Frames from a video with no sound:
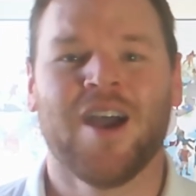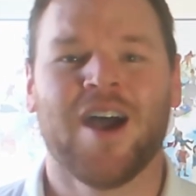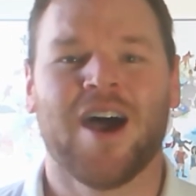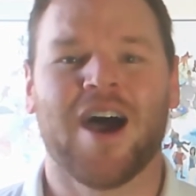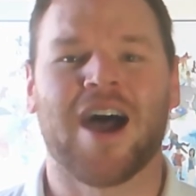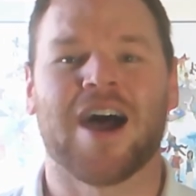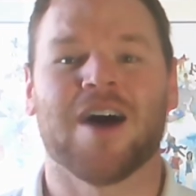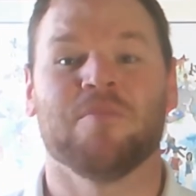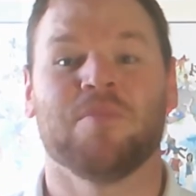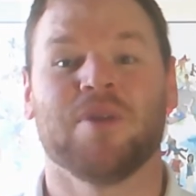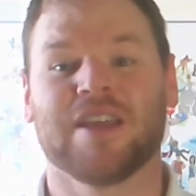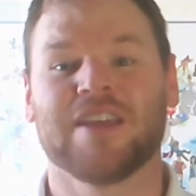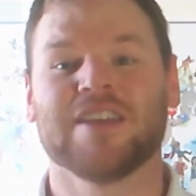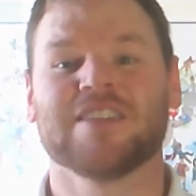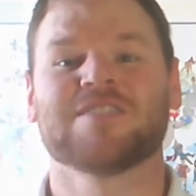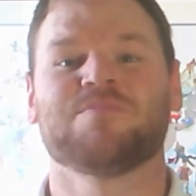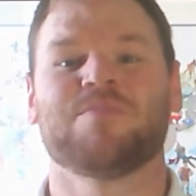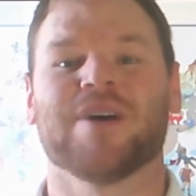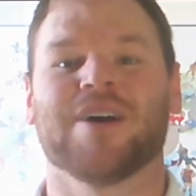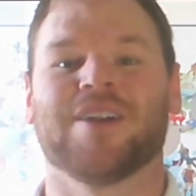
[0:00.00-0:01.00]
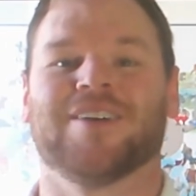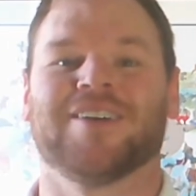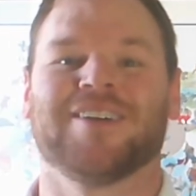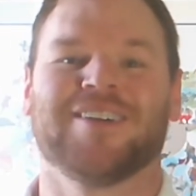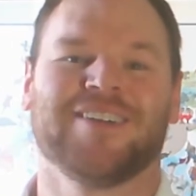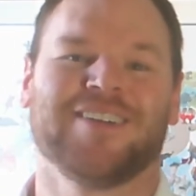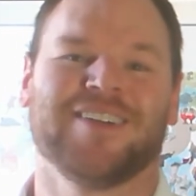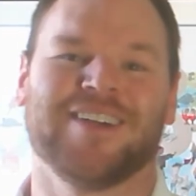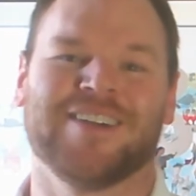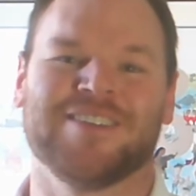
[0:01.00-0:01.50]
uh, but it gets better
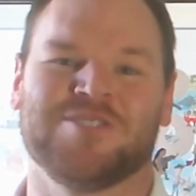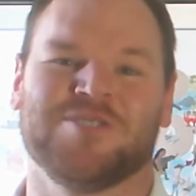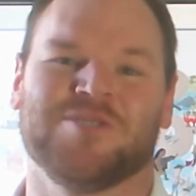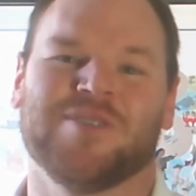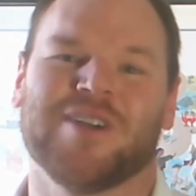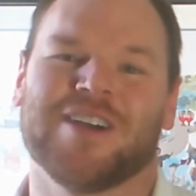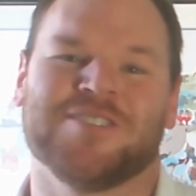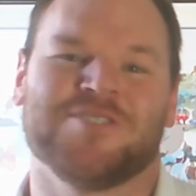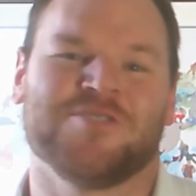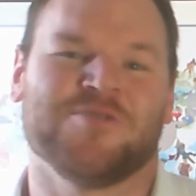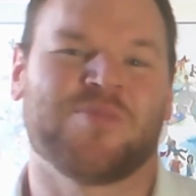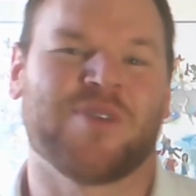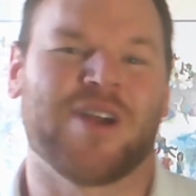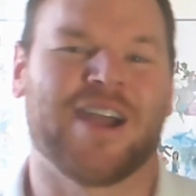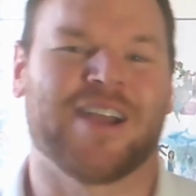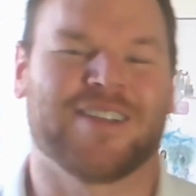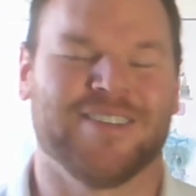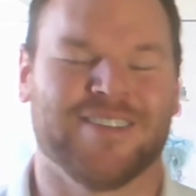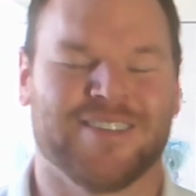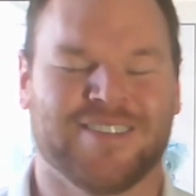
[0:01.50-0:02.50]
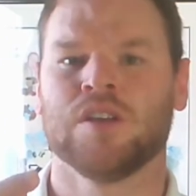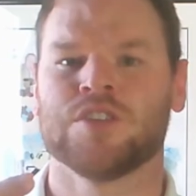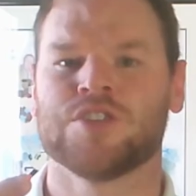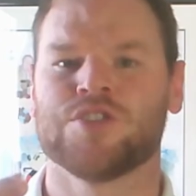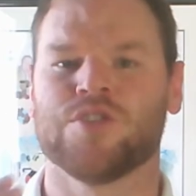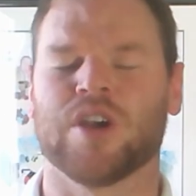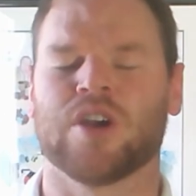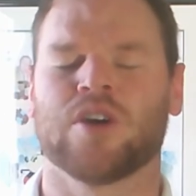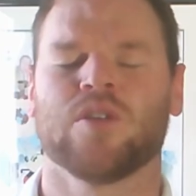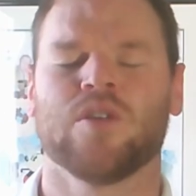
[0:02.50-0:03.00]
as you, as you practice. So
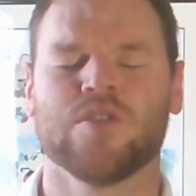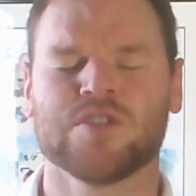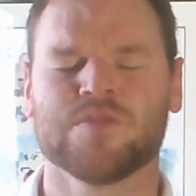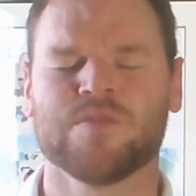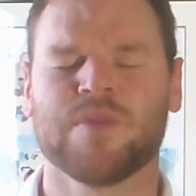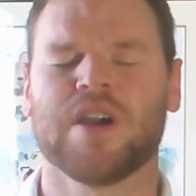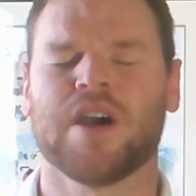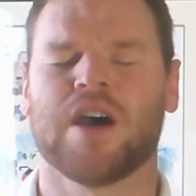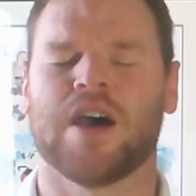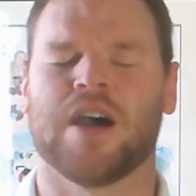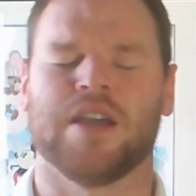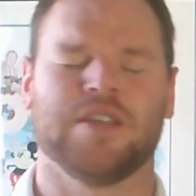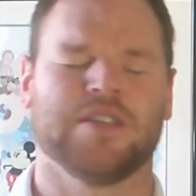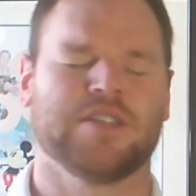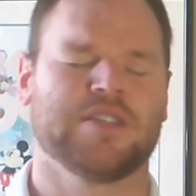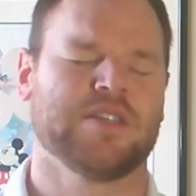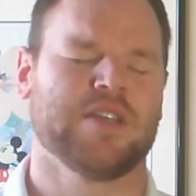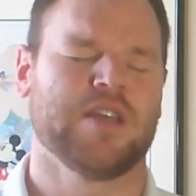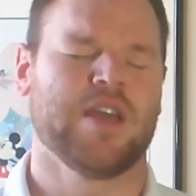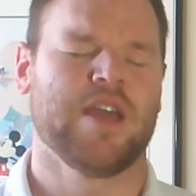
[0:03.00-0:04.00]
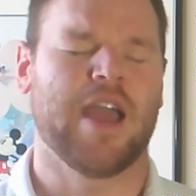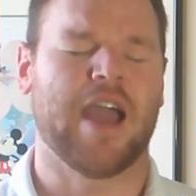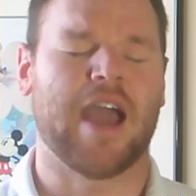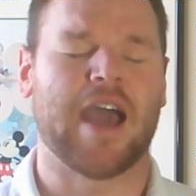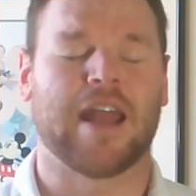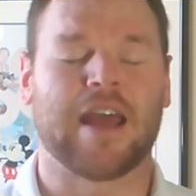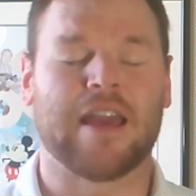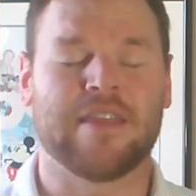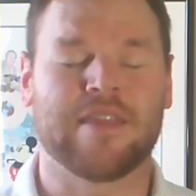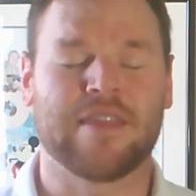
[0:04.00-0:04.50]
I close my eyes
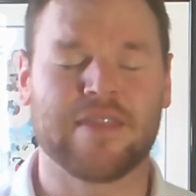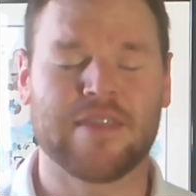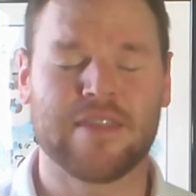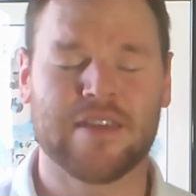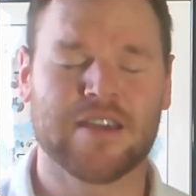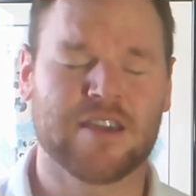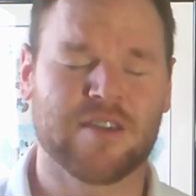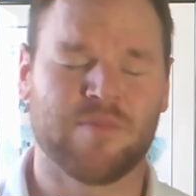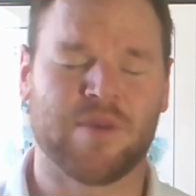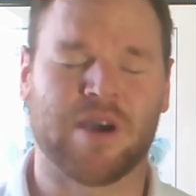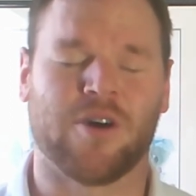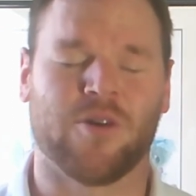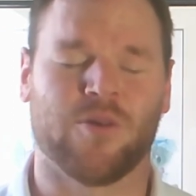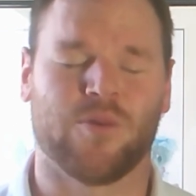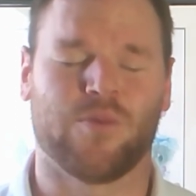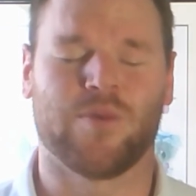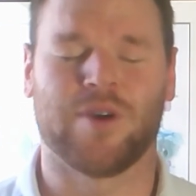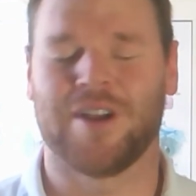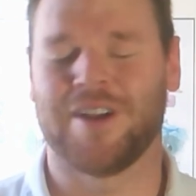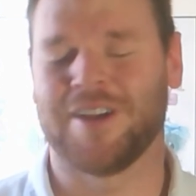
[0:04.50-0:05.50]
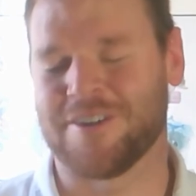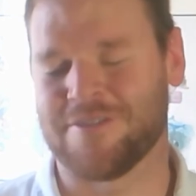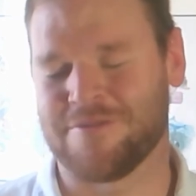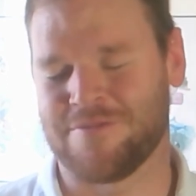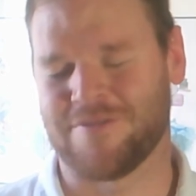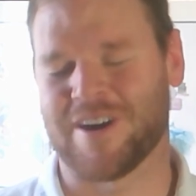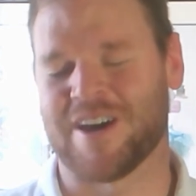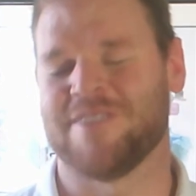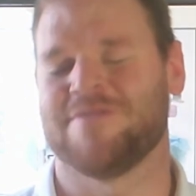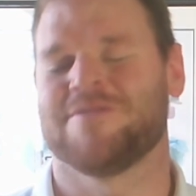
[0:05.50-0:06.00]
and I think about running a
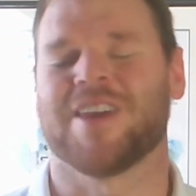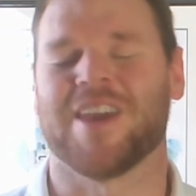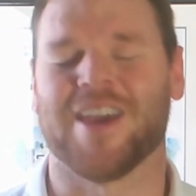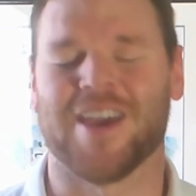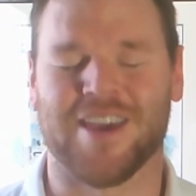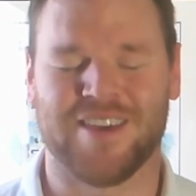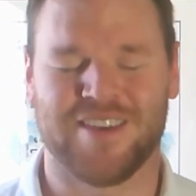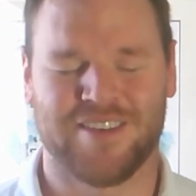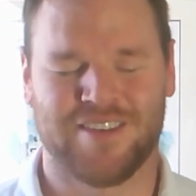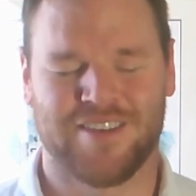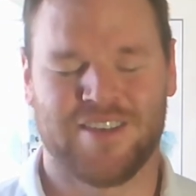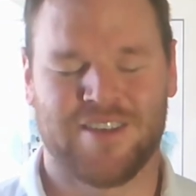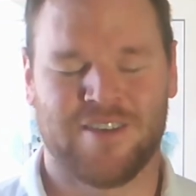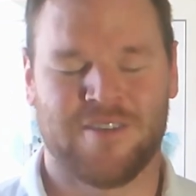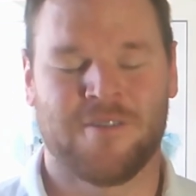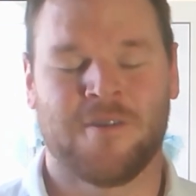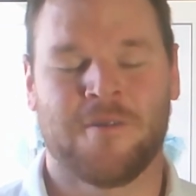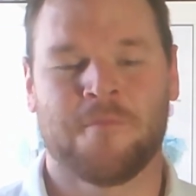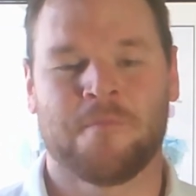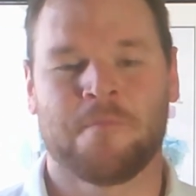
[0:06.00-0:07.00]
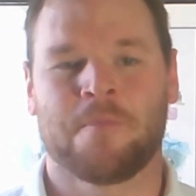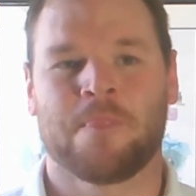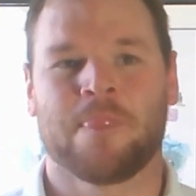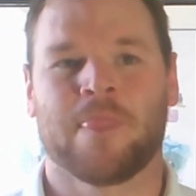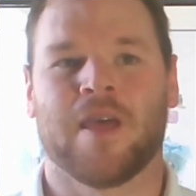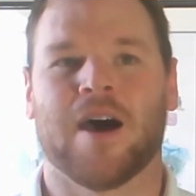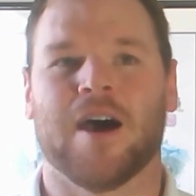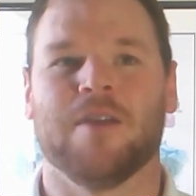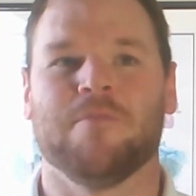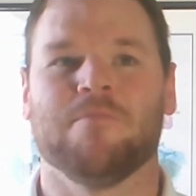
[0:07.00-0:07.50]
5K.
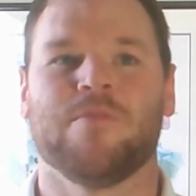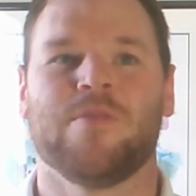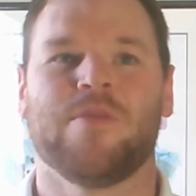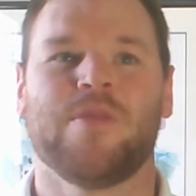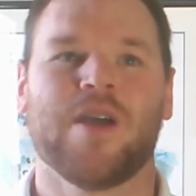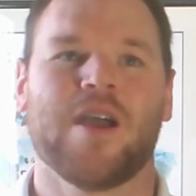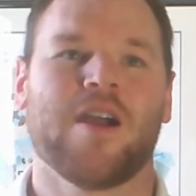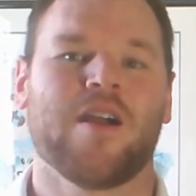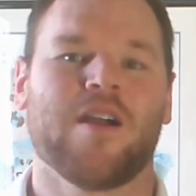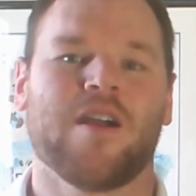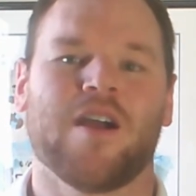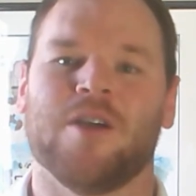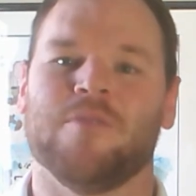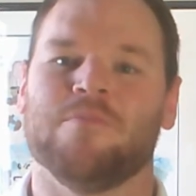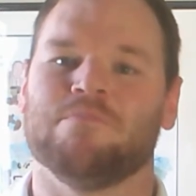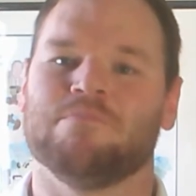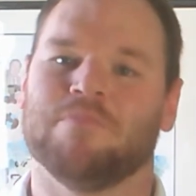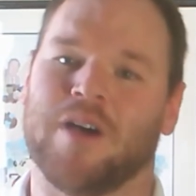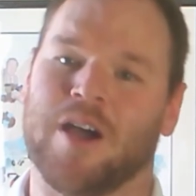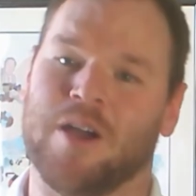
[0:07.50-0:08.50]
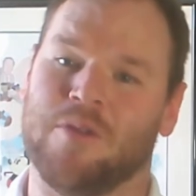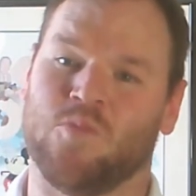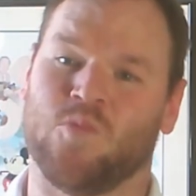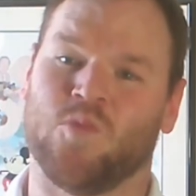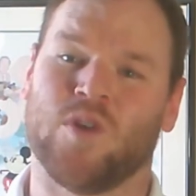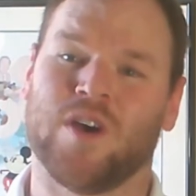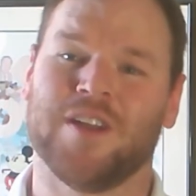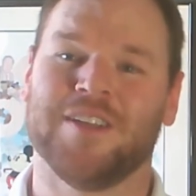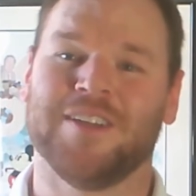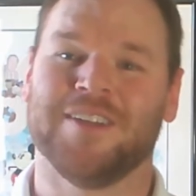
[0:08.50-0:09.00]
I'm there, I'm, I'm
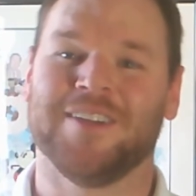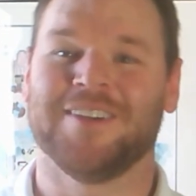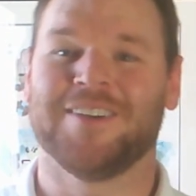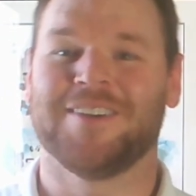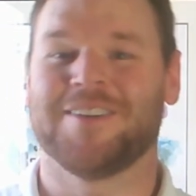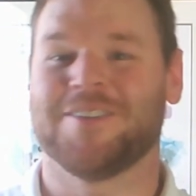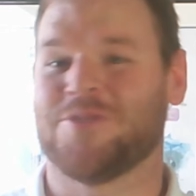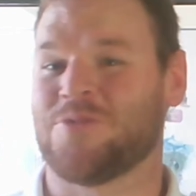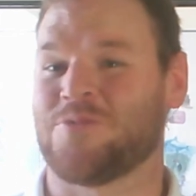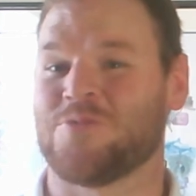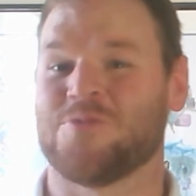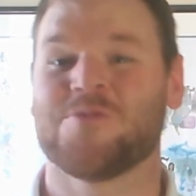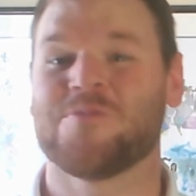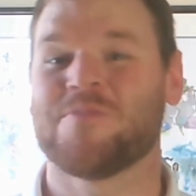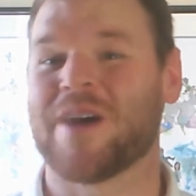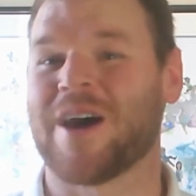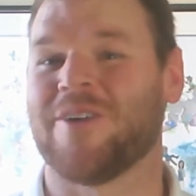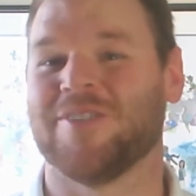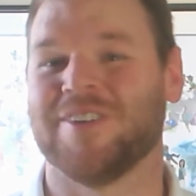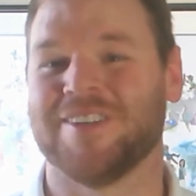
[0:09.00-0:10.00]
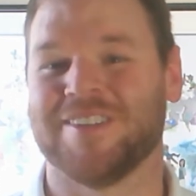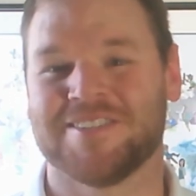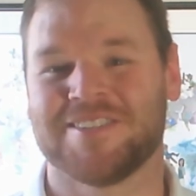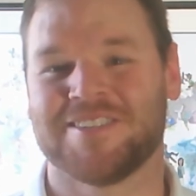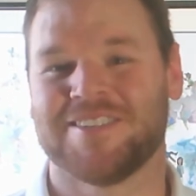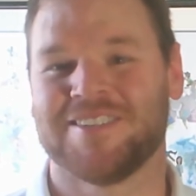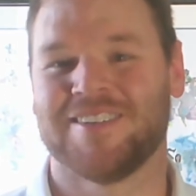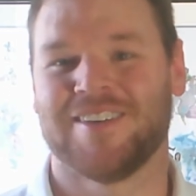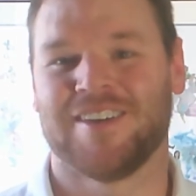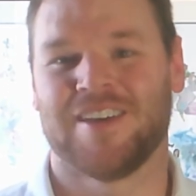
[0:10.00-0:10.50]
running through the mountains.
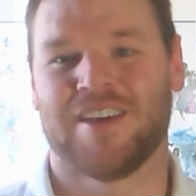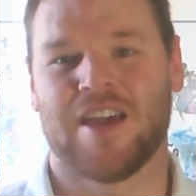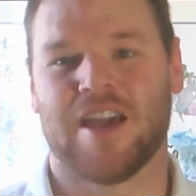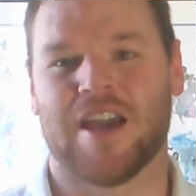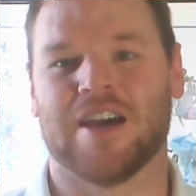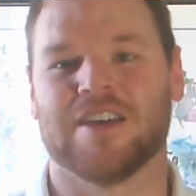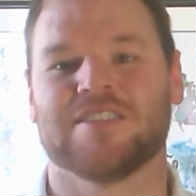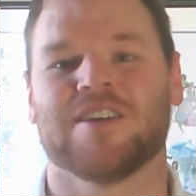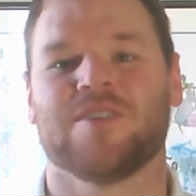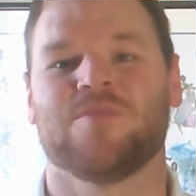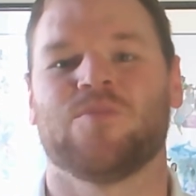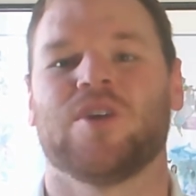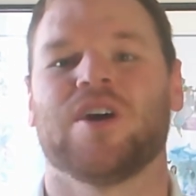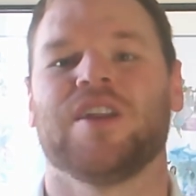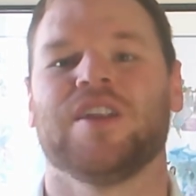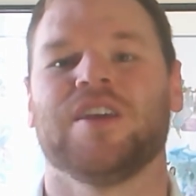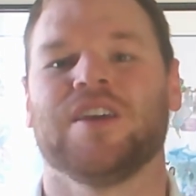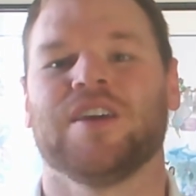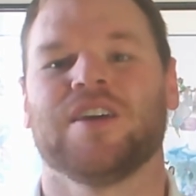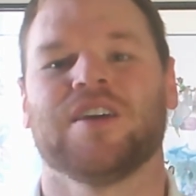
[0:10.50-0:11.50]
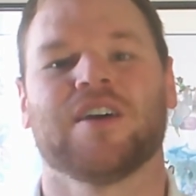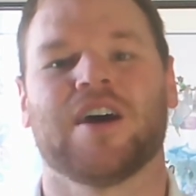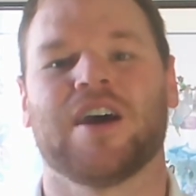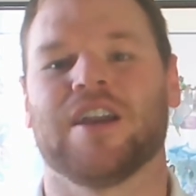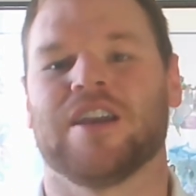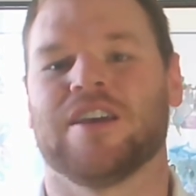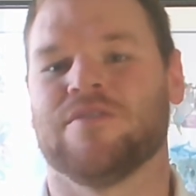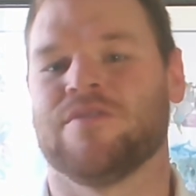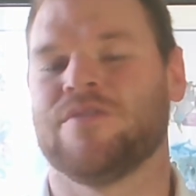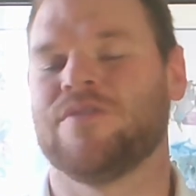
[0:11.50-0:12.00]
As I'm running, I
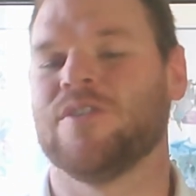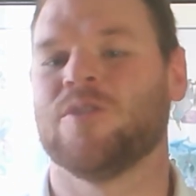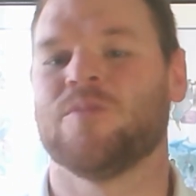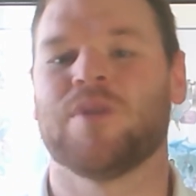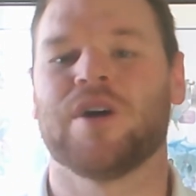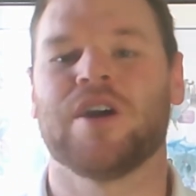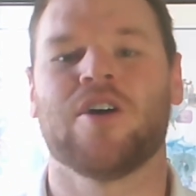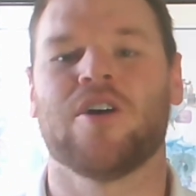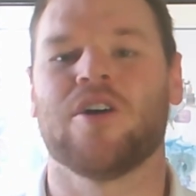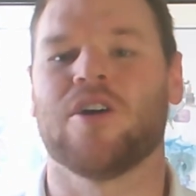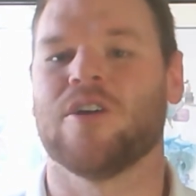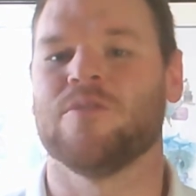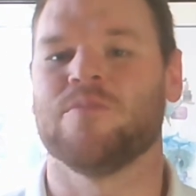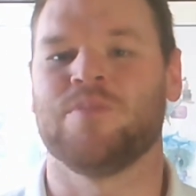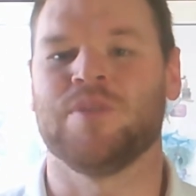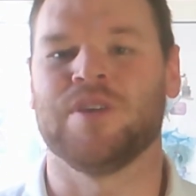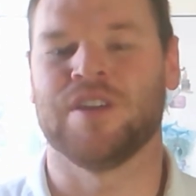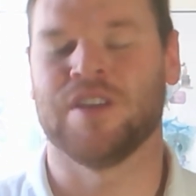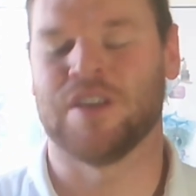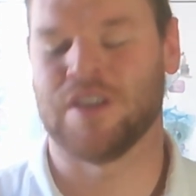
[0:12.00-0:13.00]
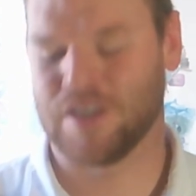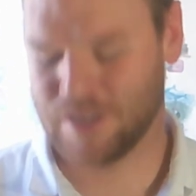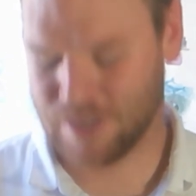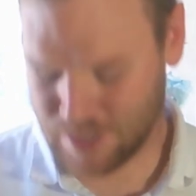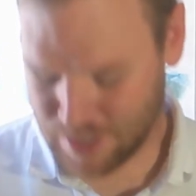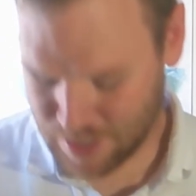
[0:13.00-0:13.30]
can feel my heart beating.